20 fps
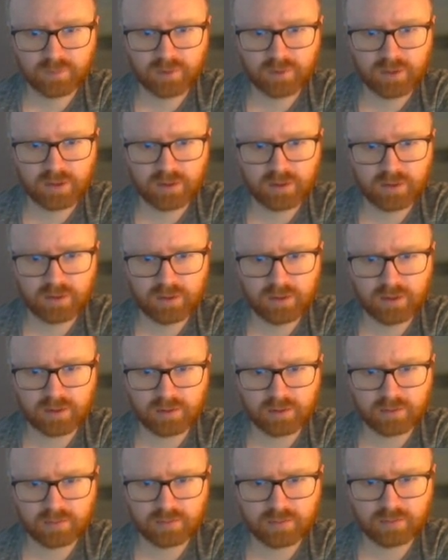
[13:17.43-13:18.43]
Okay,
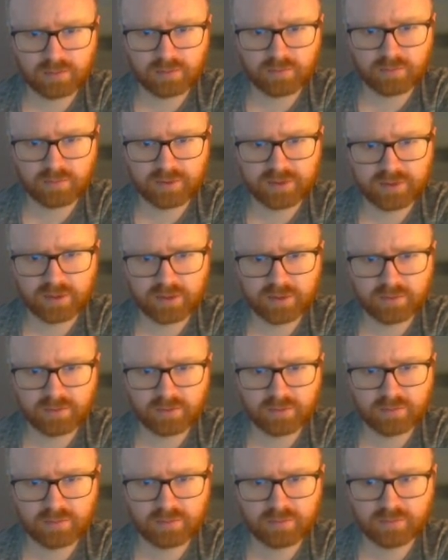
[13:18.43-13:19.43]
here, I take this one.
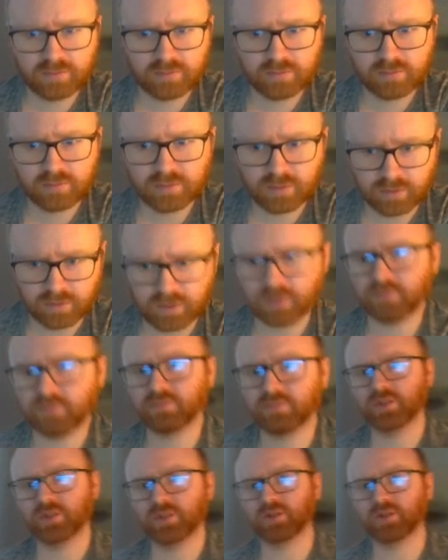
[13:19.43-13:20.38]
Okay, yeah,